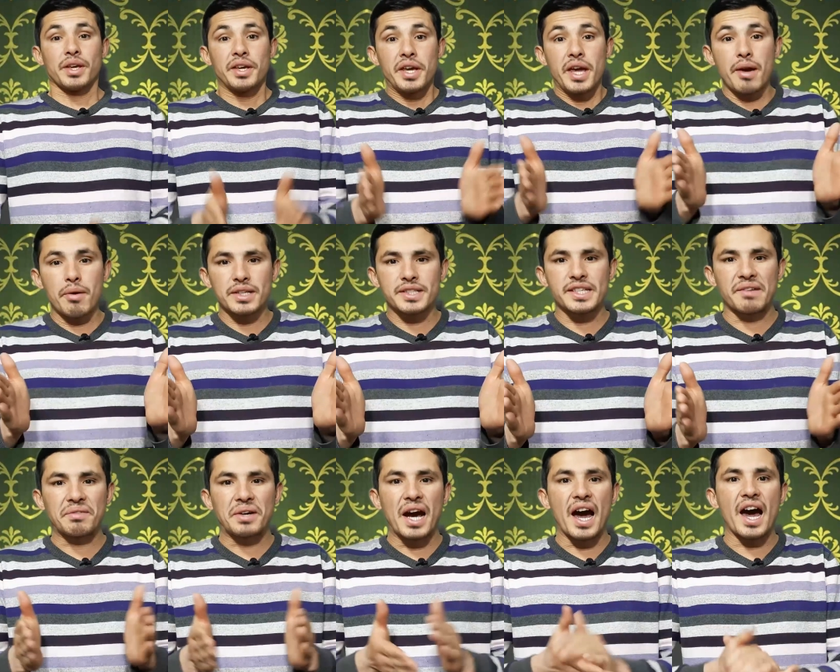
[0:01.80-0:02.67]
Hey, what's
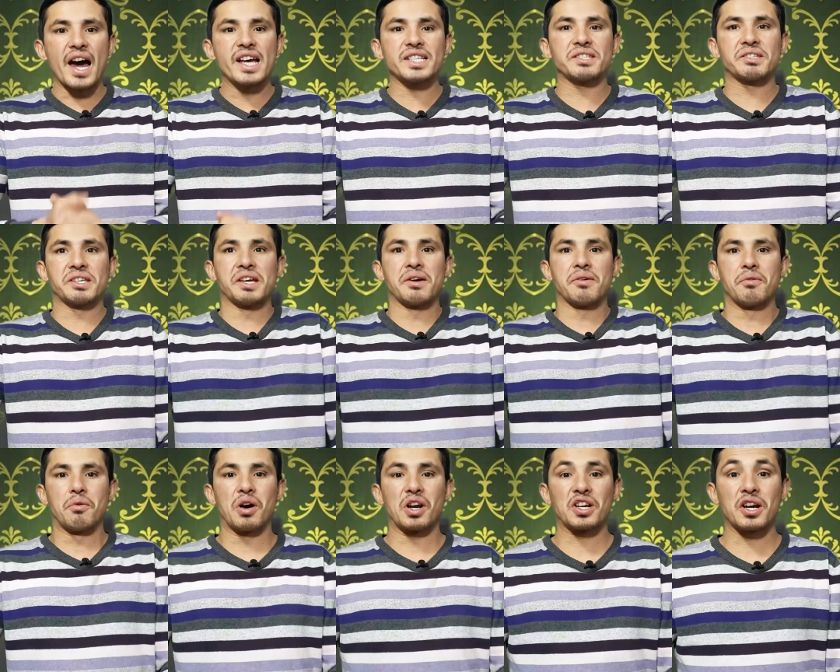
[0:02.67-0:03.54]
up guys?
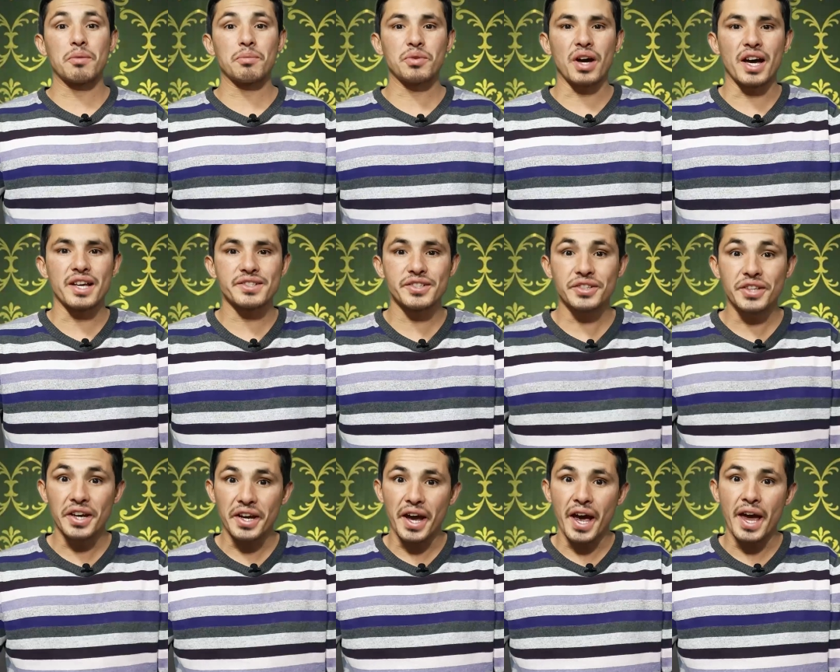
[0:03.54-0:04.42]
Welcome to
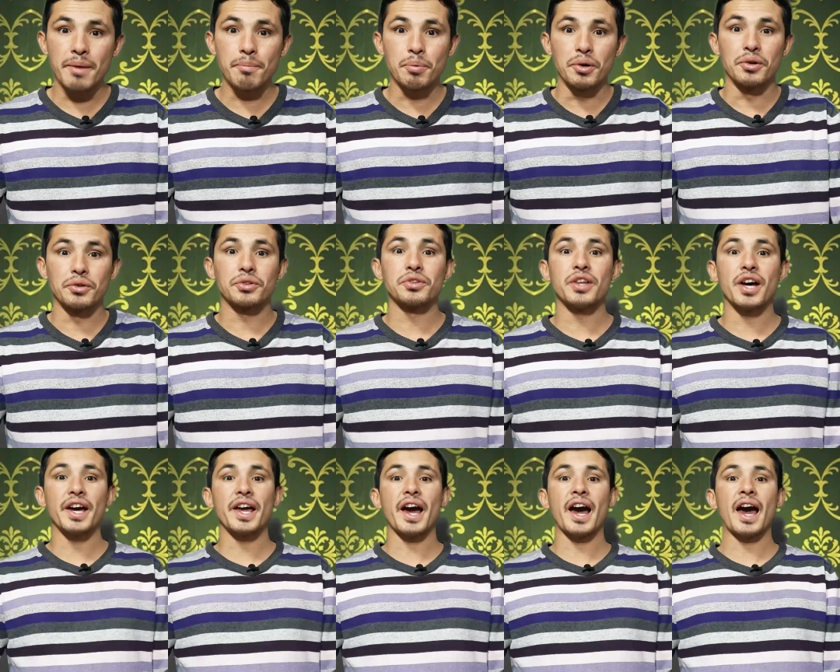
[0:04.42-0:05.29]
Aztec Info.
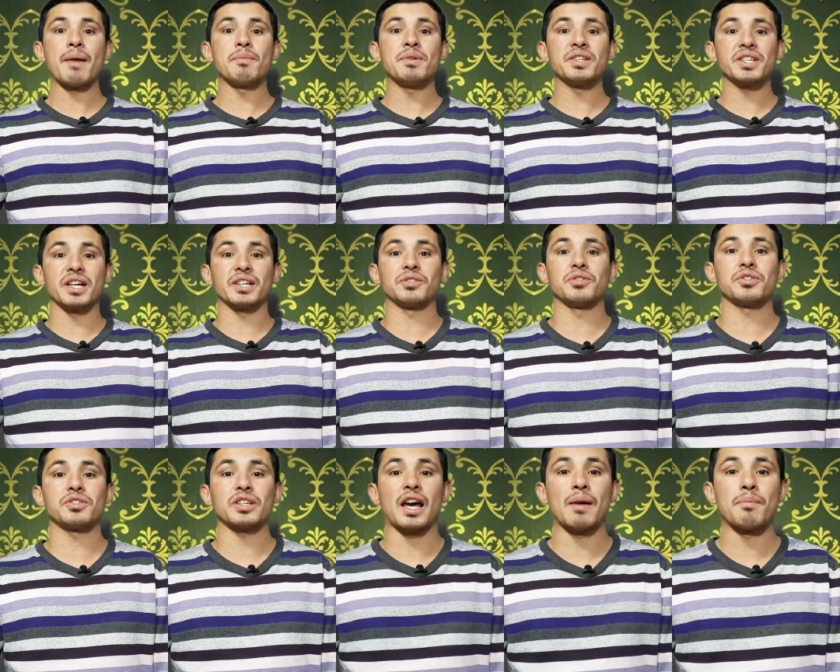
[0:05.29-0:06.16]
Today I'm
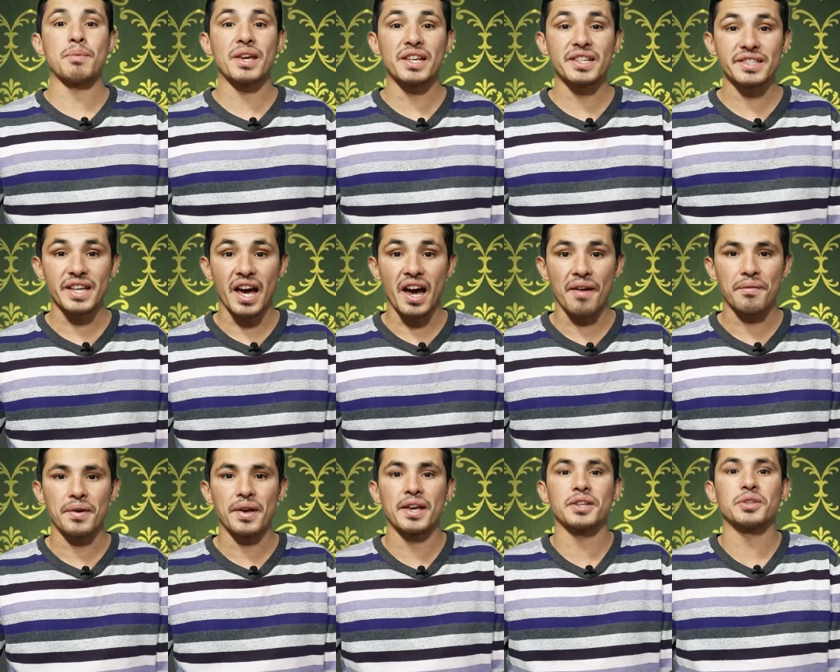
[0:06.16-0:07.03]
introduce a base
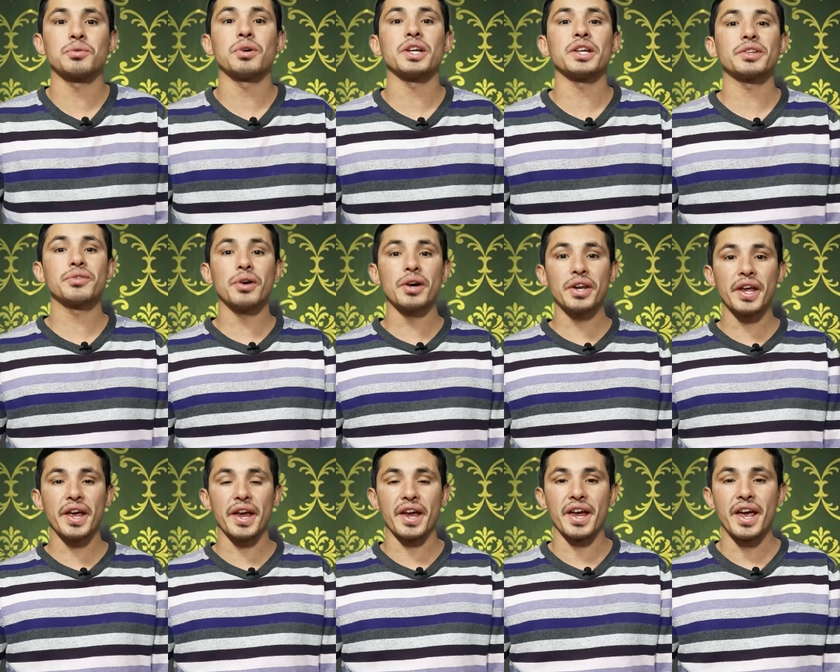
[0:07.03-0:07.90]
app in
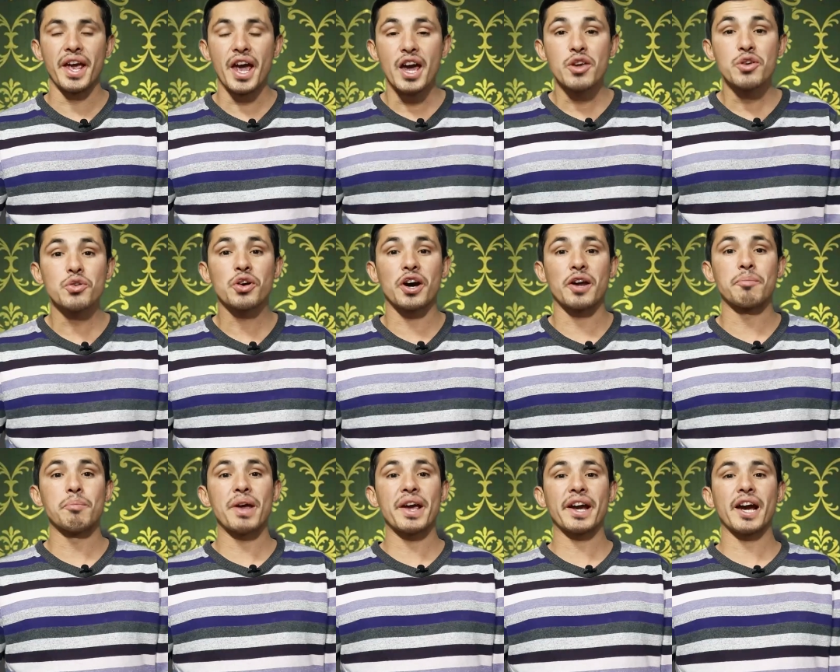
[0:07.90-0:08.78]
2020. You
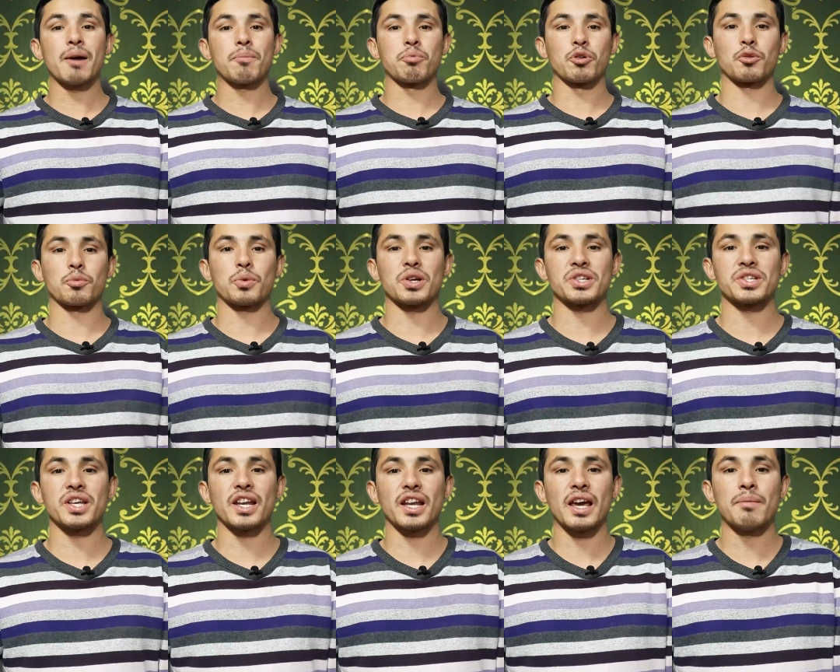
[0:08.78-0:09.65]
can make a
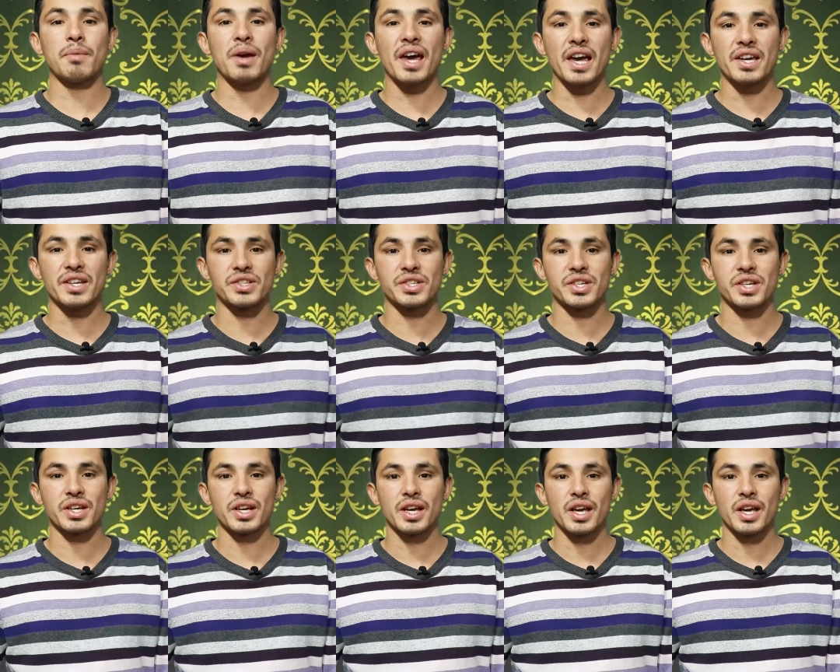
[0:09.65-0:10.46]
professional image.